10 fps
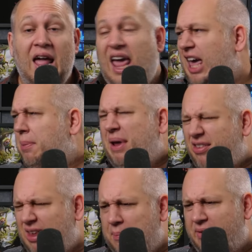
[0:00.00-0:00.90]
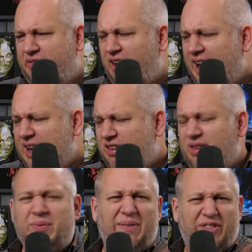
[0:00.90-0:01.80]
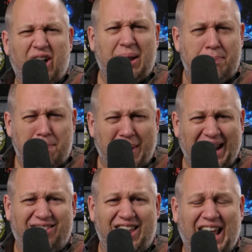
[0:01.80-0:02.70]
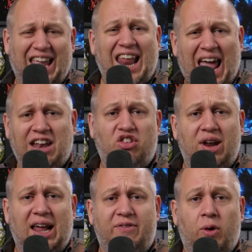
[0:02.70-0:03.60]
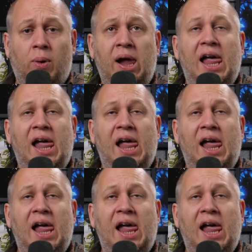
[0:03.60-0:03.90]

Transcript: It could be simplified into something very basic and entry level.